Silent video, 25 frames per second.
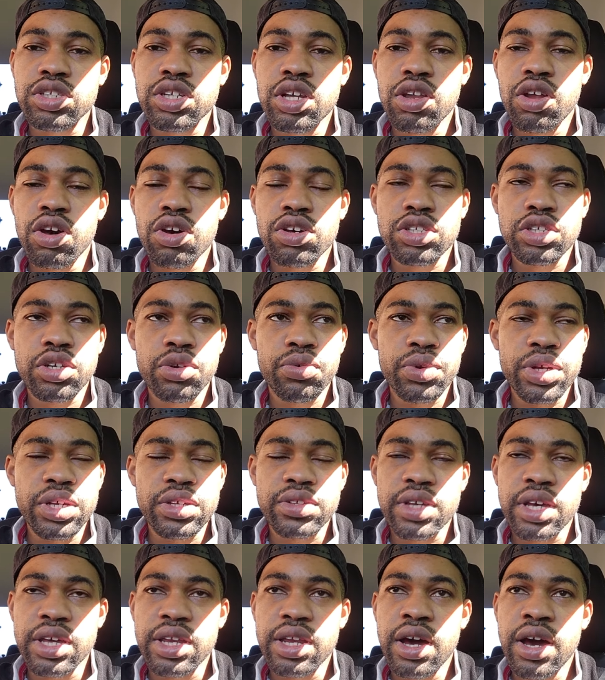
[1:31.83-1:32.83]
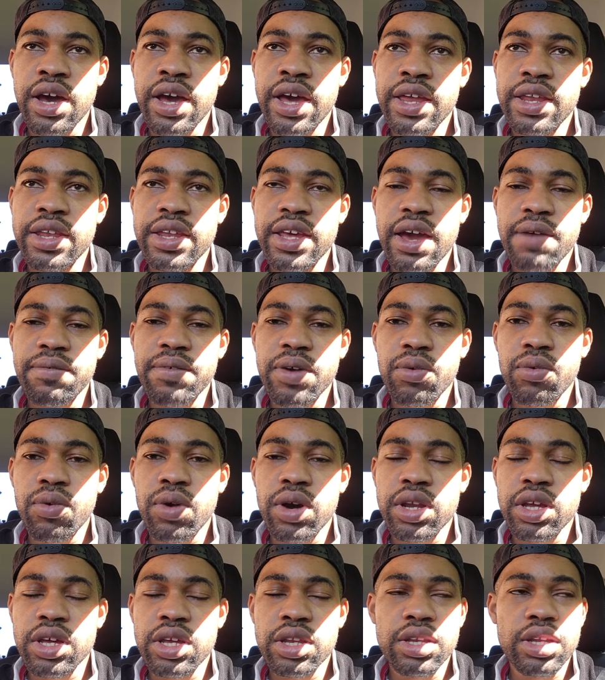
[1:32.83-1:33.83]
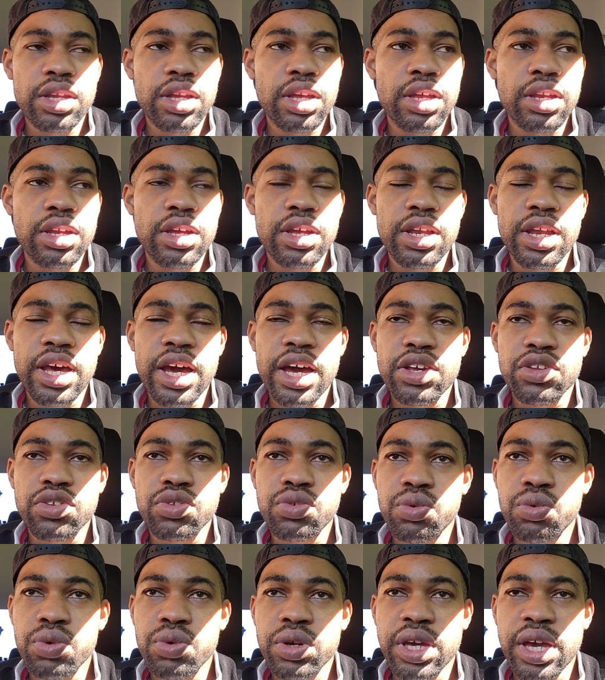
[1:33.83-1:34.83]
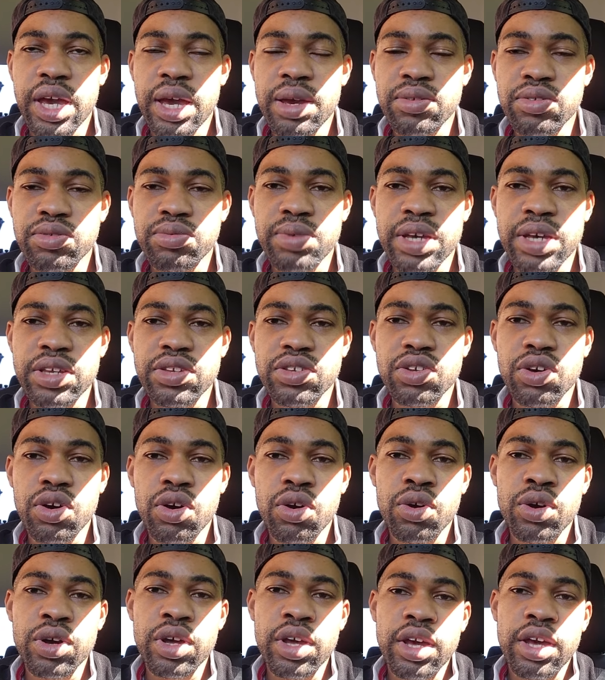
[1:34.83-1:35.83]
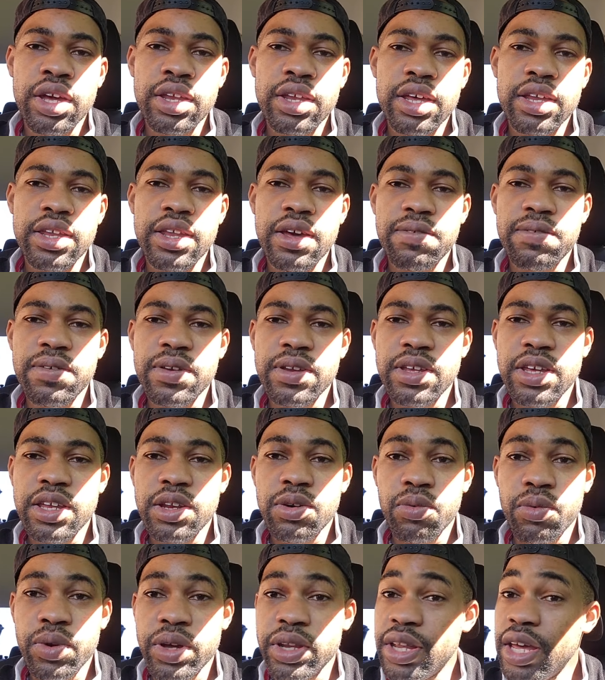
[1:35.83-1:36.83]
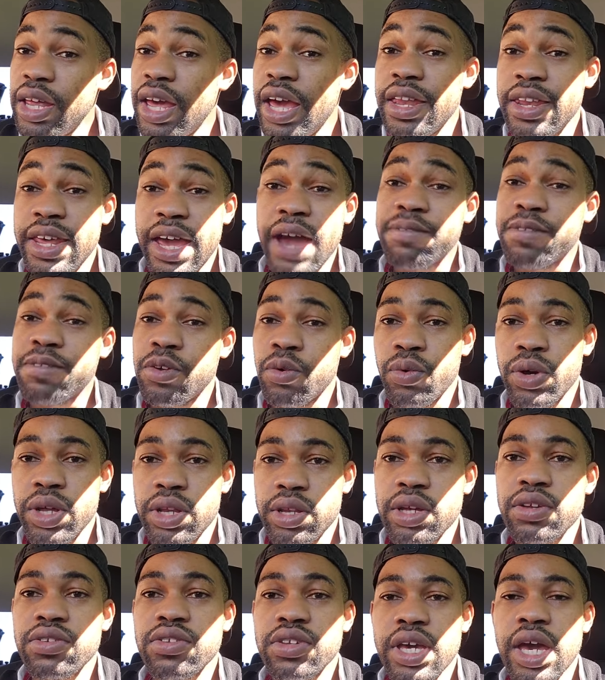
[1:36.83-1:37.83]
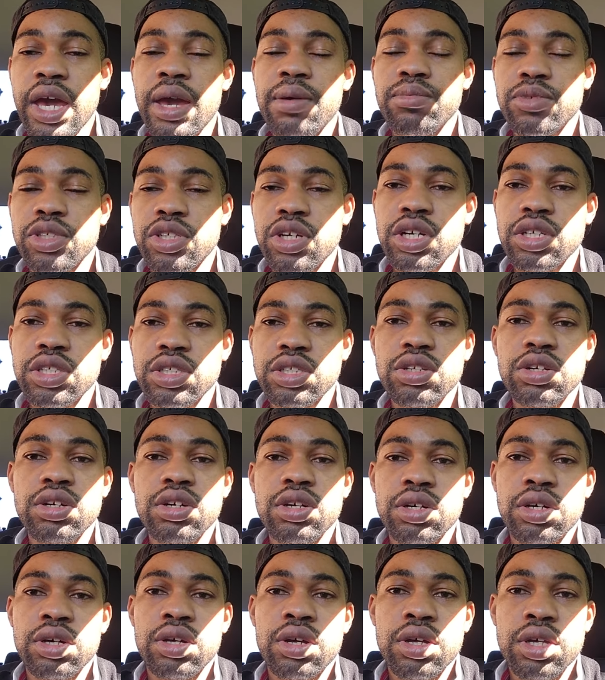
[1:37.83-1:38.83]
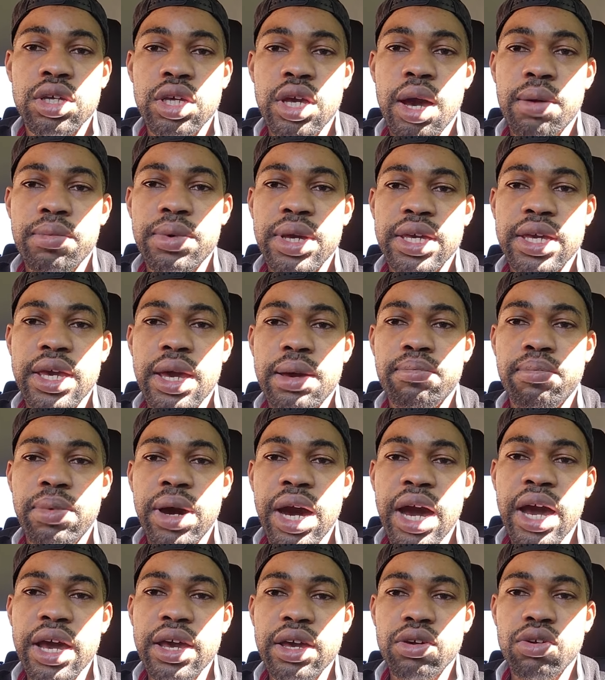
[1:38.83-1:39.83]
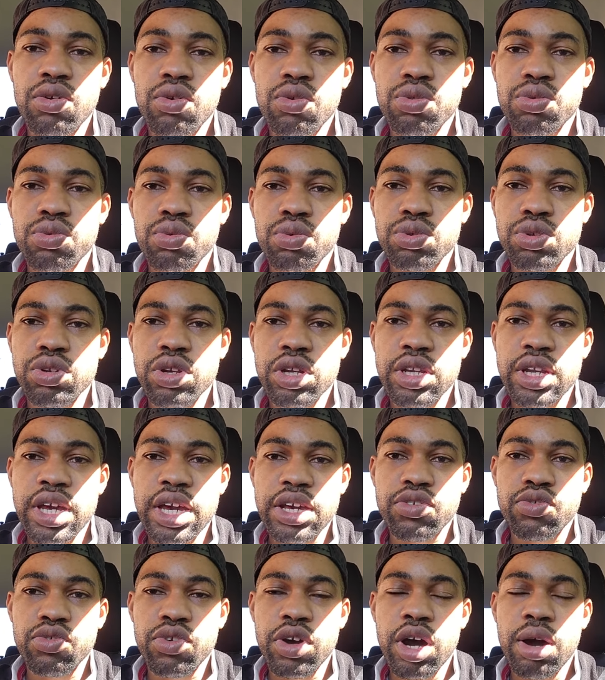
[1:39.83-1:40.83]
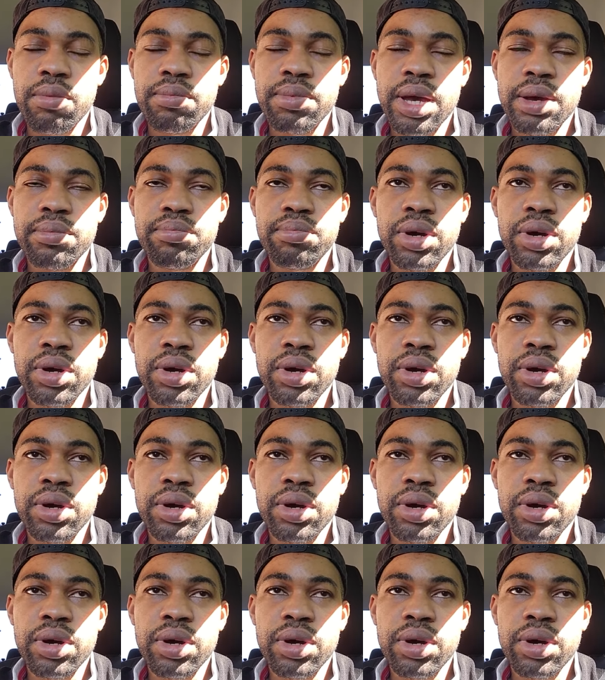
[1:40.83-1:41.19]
They lost a recent, and they haven't won in the last 2 games, man. So they definitely need to win. They have to win this game just to, get by, go through to the next round, man.